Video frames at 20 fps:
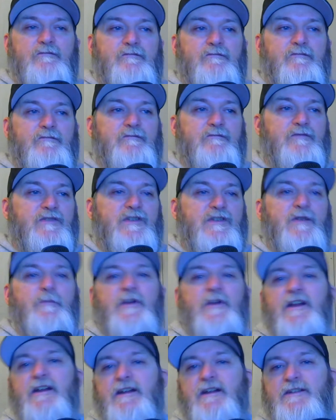
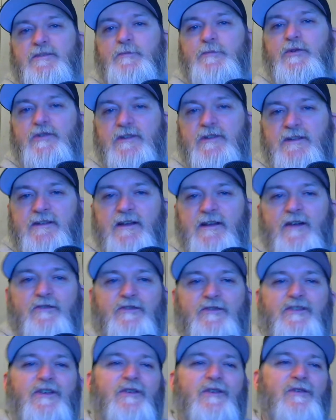somebody needs to put this out.
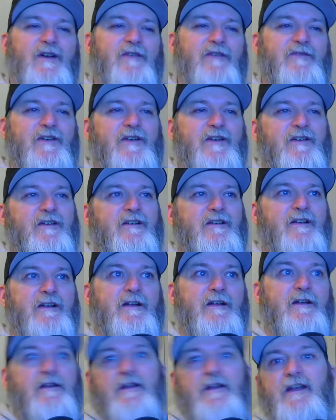So I figure,
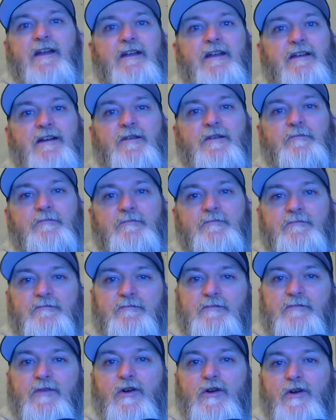hey, I'm
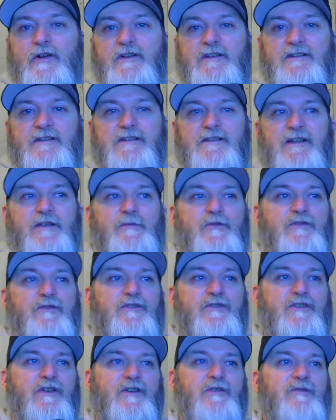already disabled,
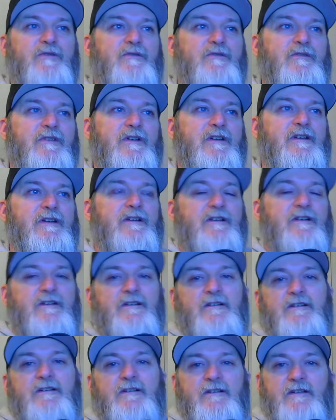so
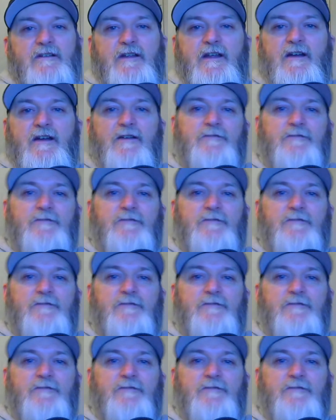yeah.